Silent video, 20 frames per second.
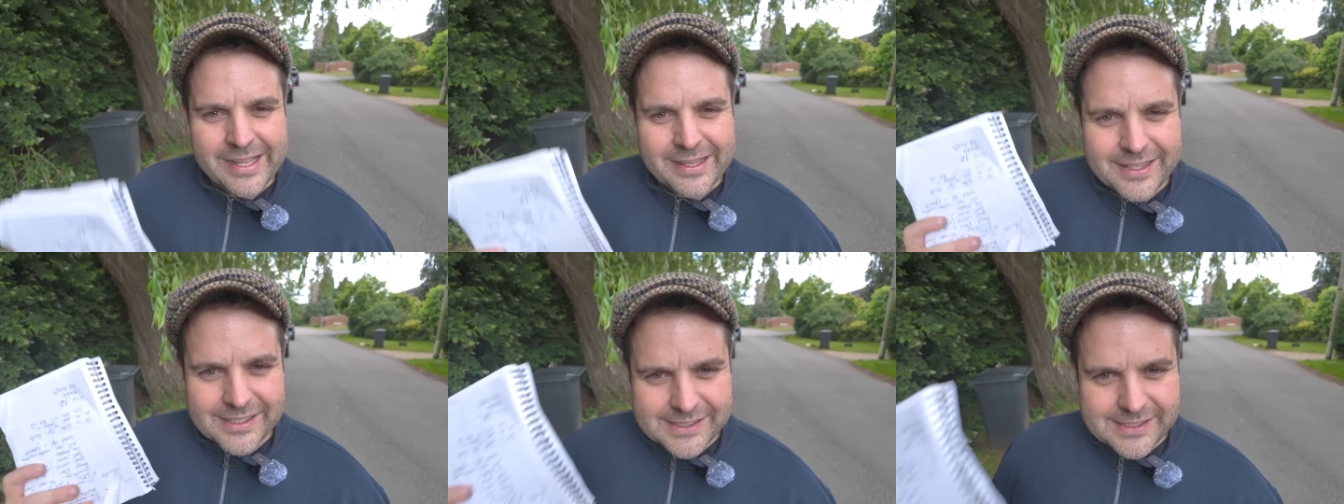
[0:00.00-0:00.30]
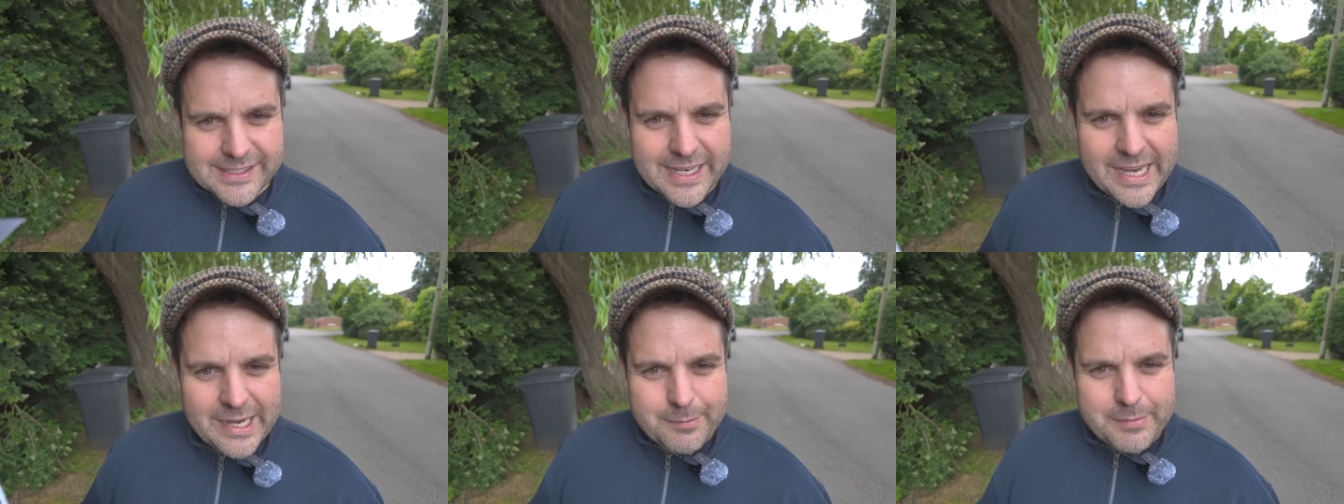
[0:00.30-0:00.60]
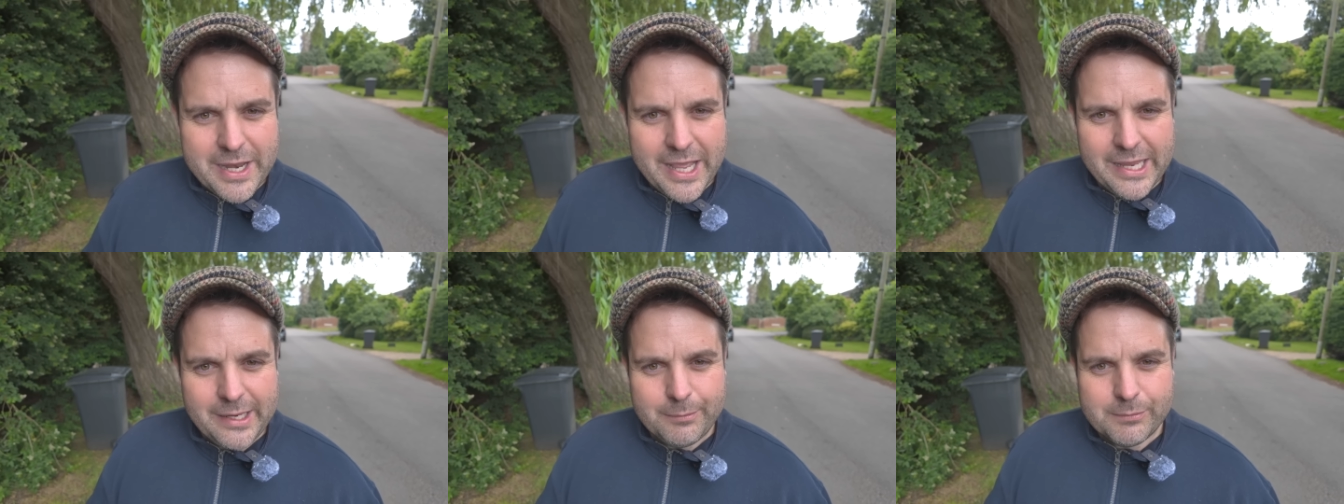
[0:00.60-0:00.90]
the same
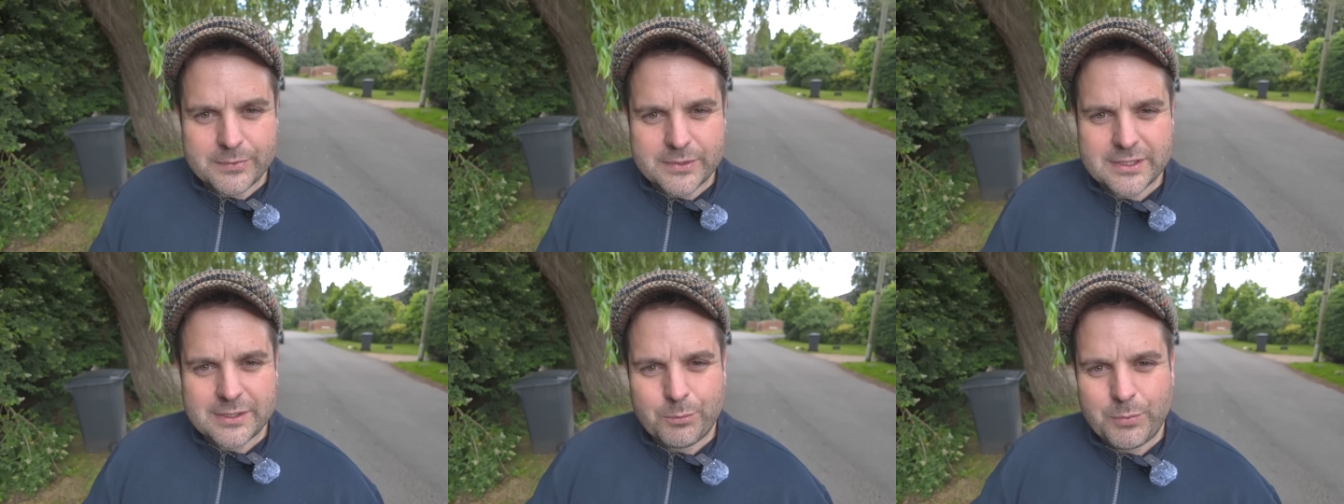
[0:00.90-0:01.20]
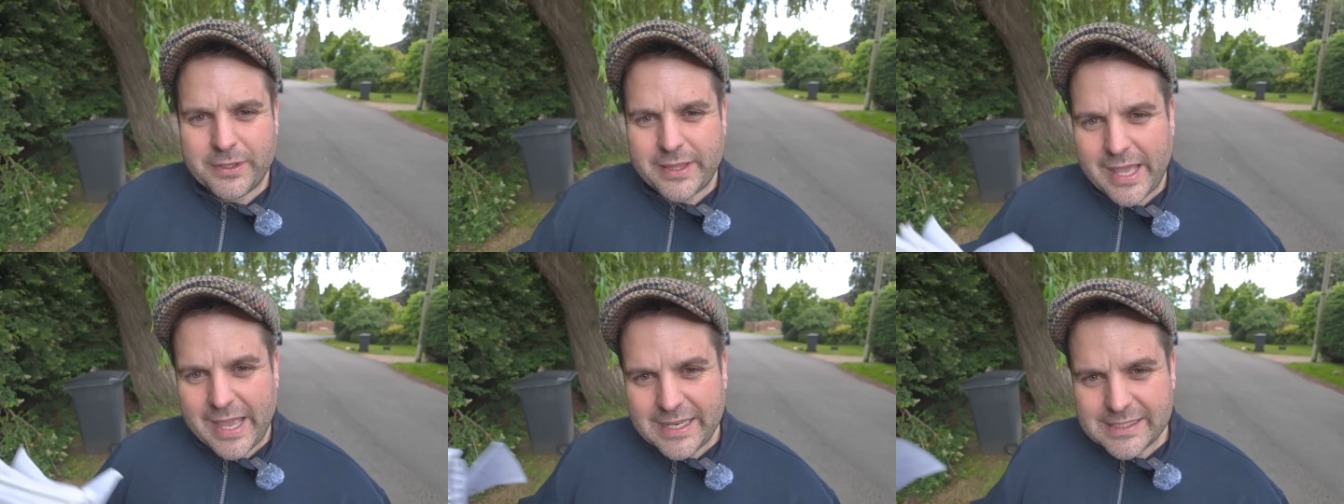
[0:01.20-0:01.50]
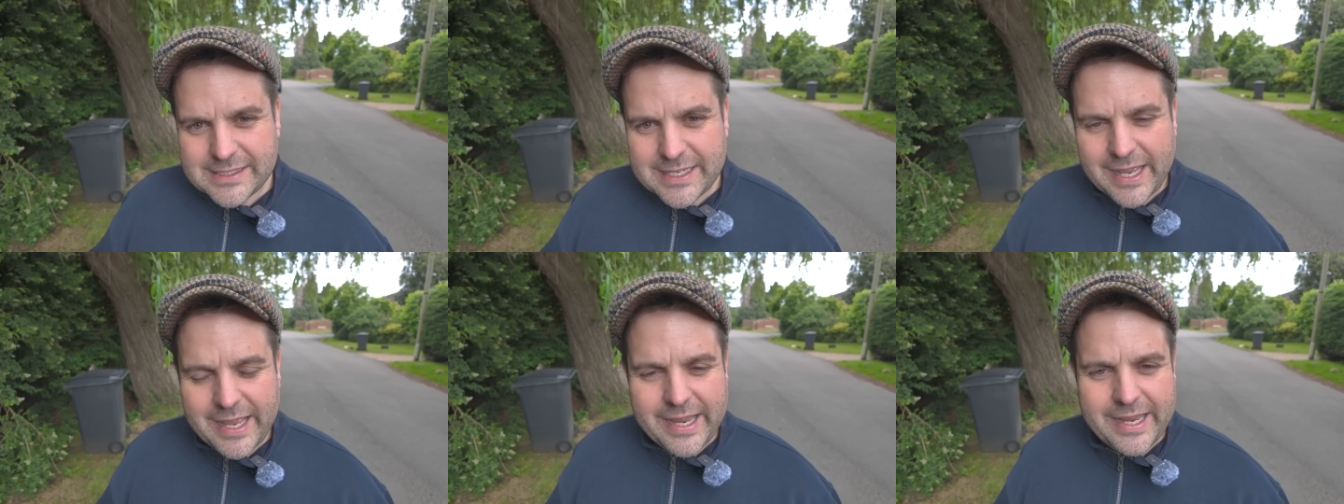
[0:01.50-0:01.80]
names with
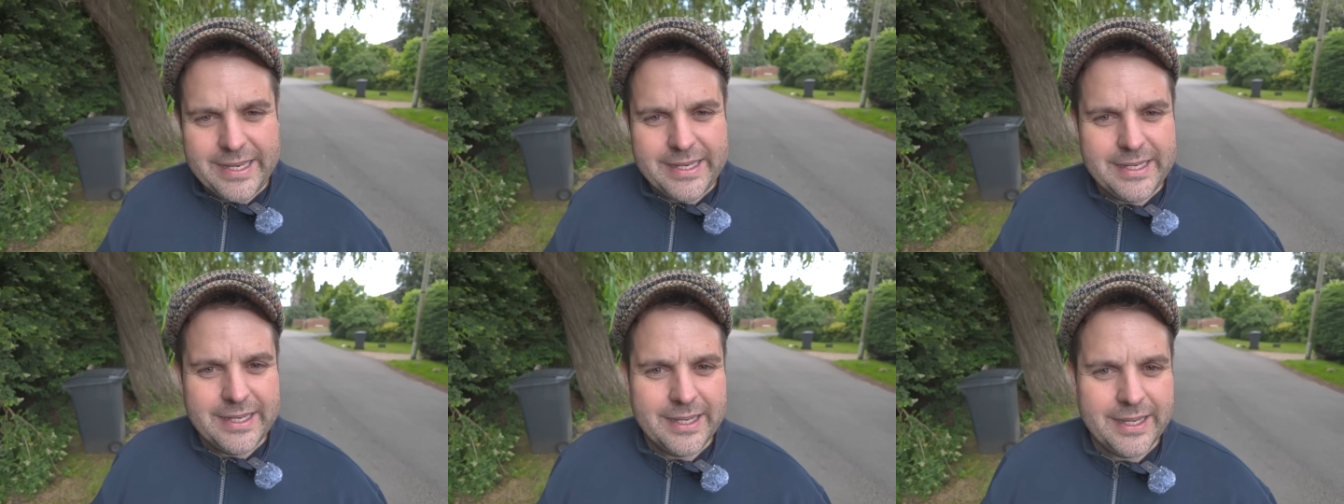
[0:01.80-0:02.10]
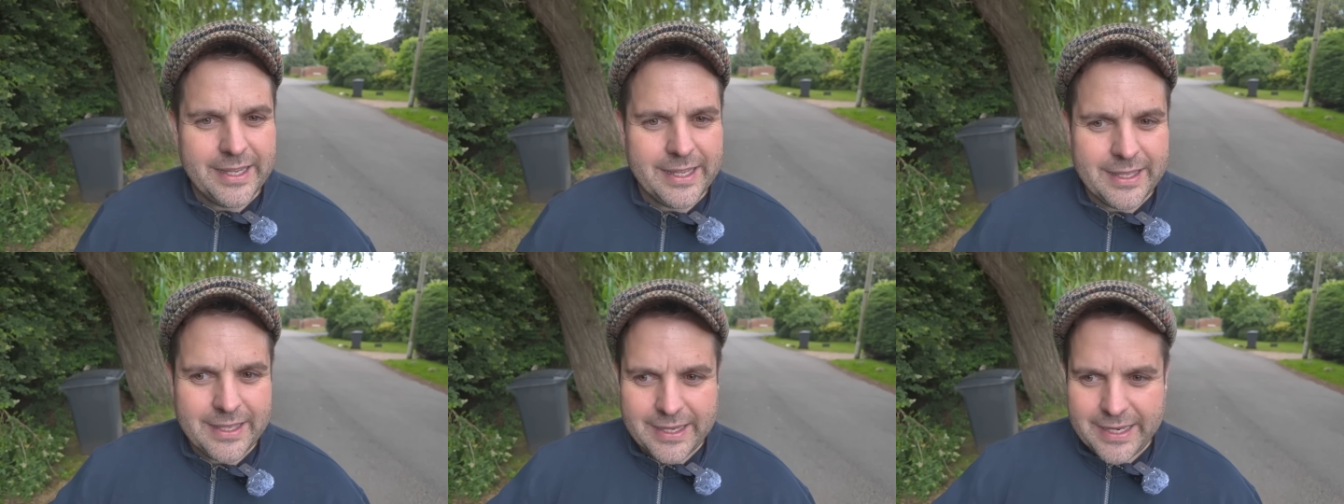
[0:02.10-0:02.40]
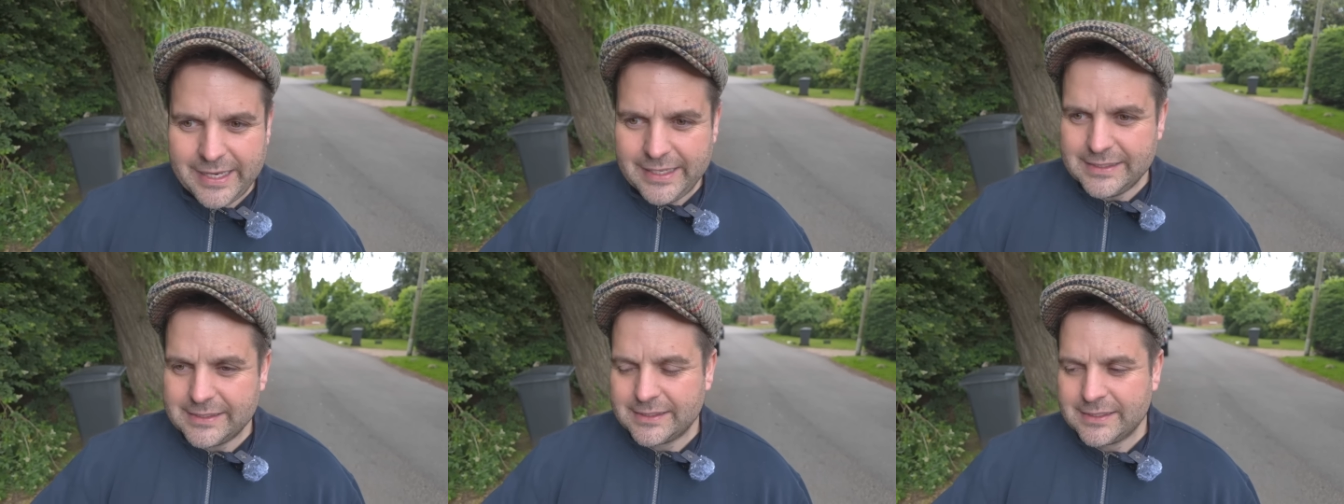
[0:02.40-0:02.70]
Eze.
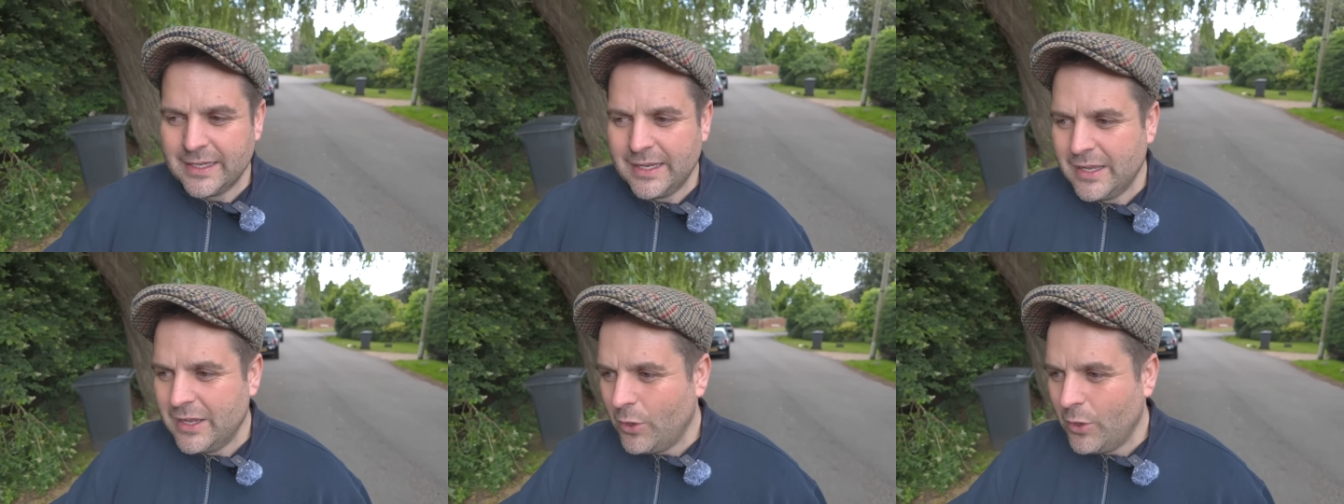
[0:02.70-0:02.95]
He's